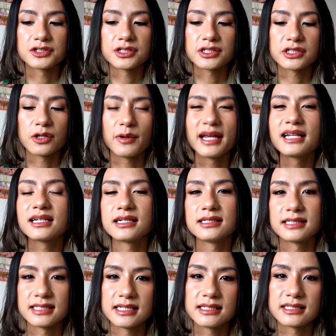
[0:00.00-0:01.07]
just so
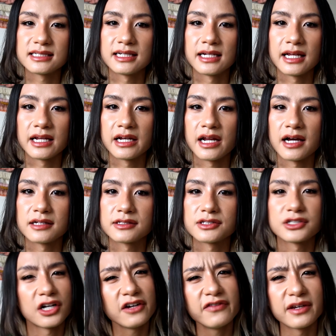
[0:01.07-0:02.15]
inconsistent and not
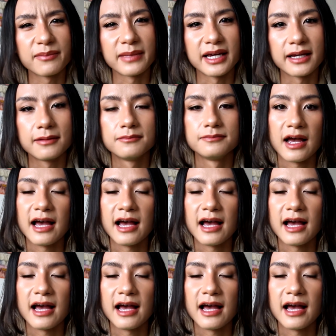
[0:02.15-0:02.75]
serving me.